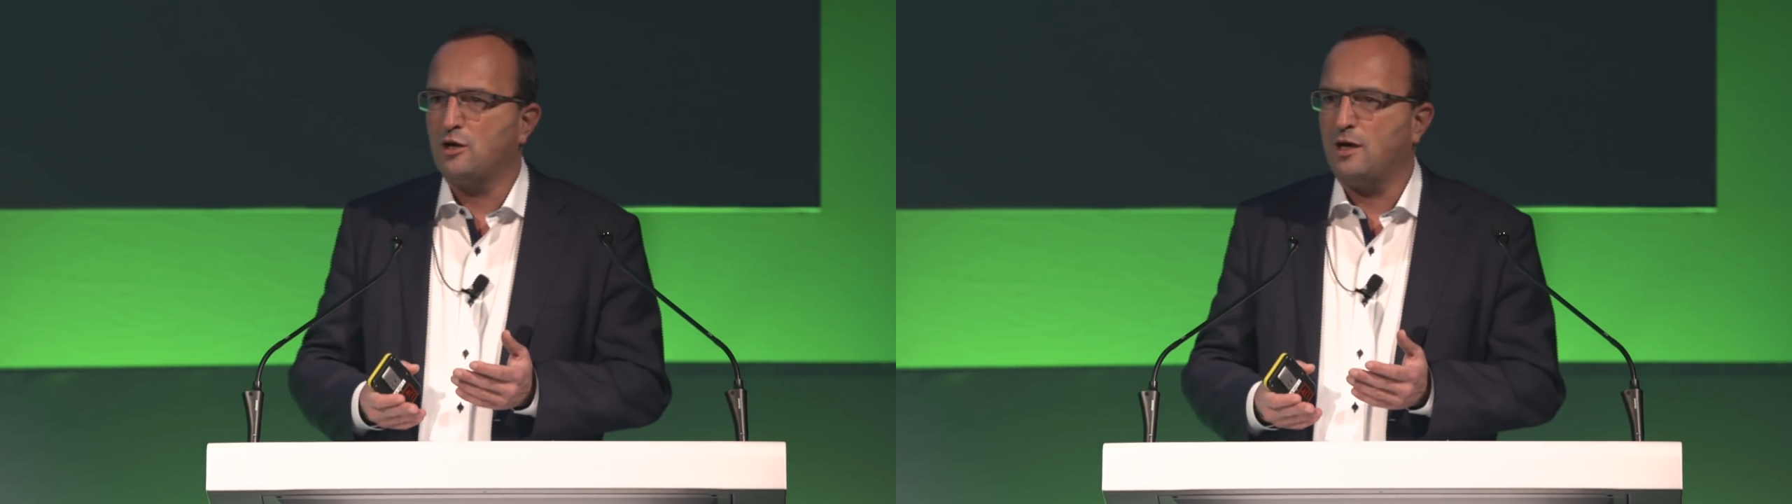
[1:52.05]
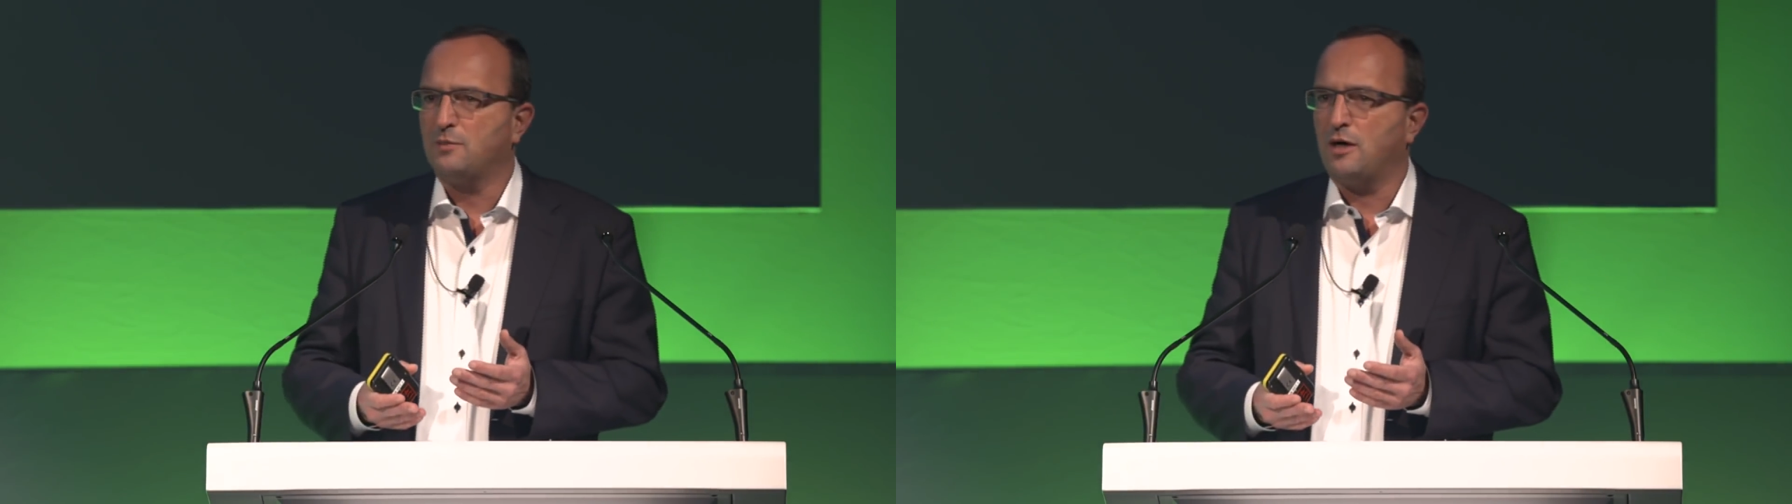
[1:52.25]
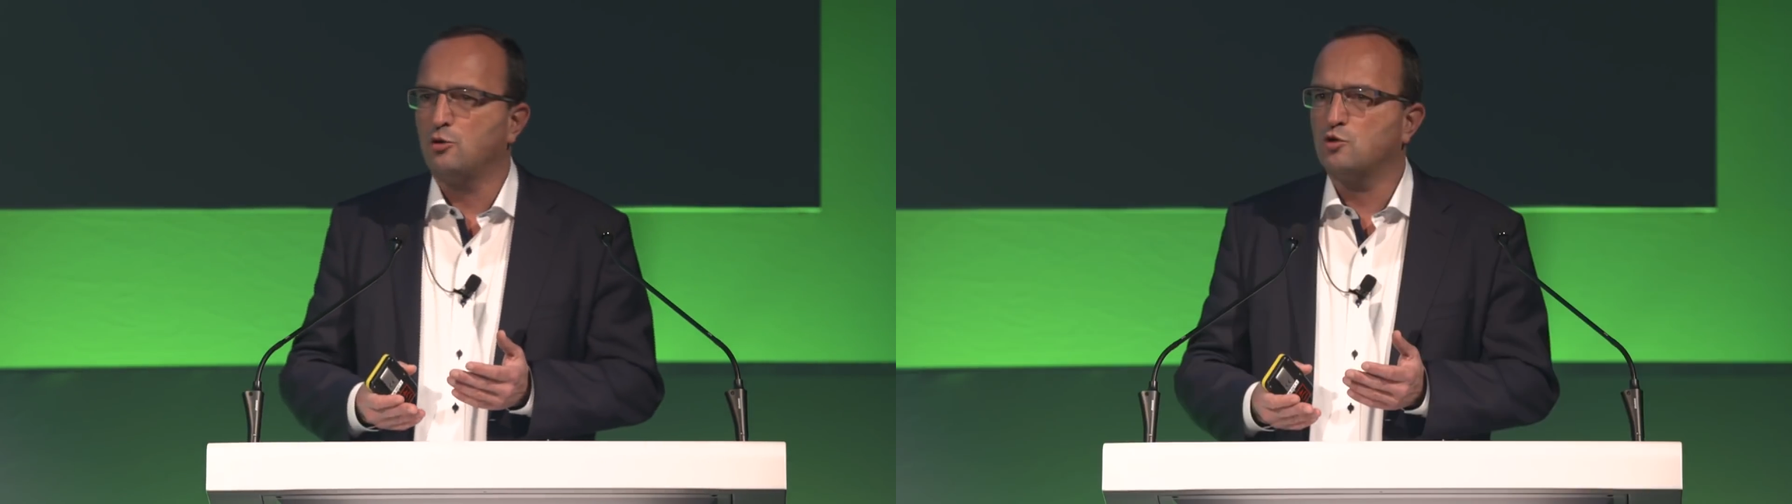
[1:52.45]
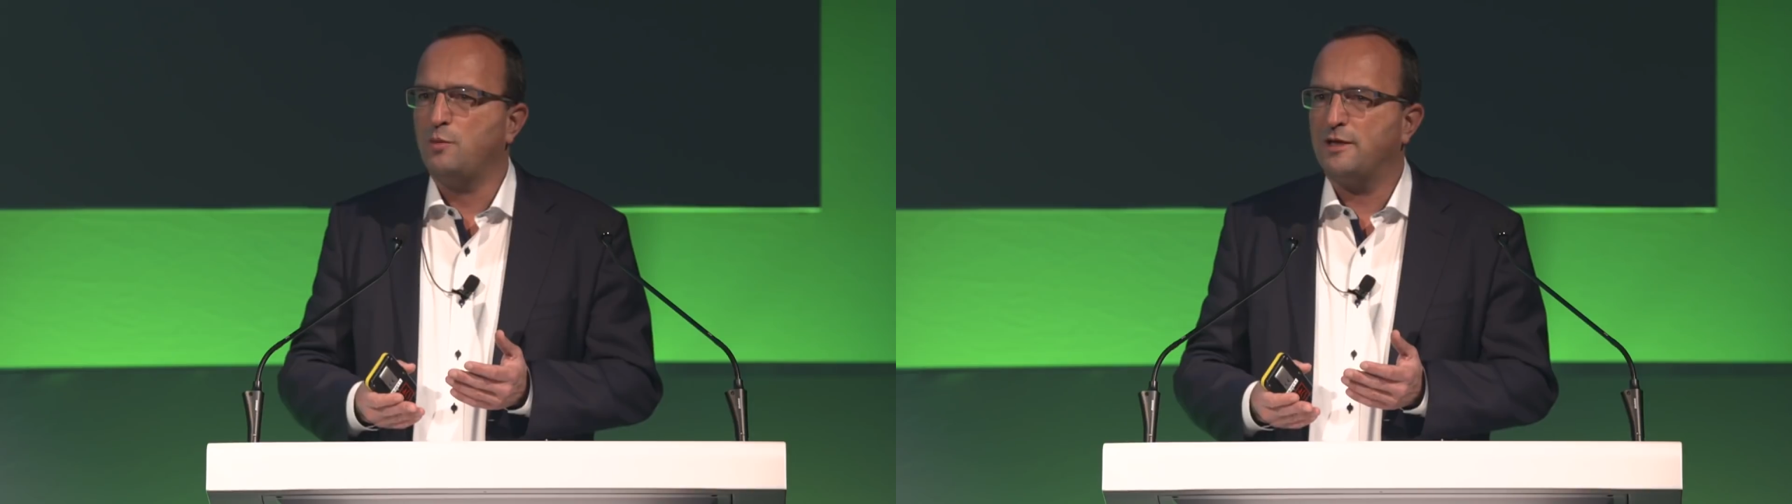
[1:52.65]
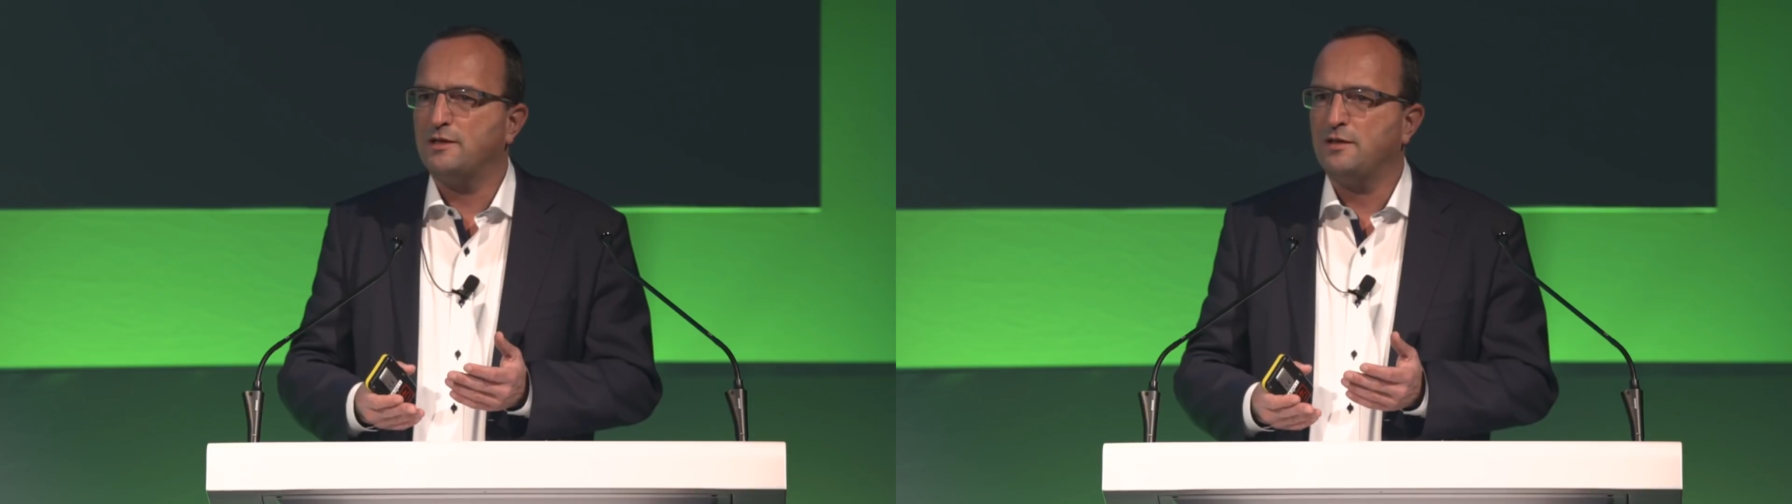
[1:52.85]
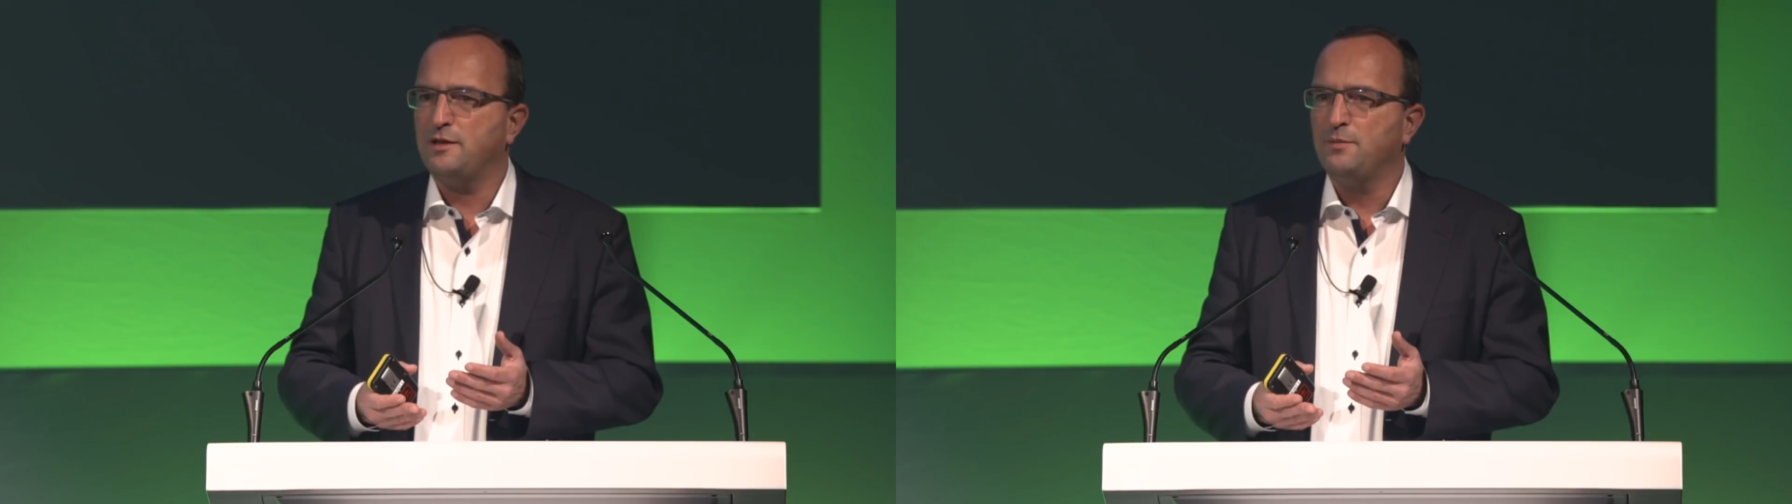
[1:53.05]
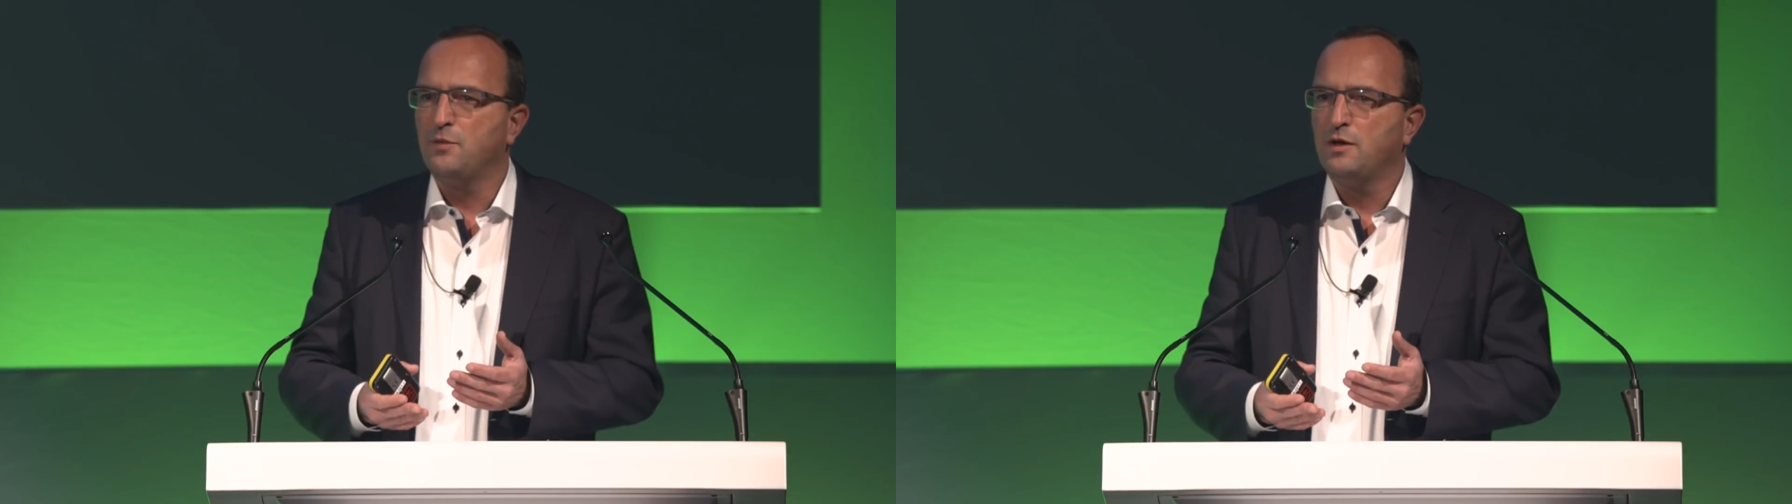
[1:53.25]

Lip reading: come down dramatically,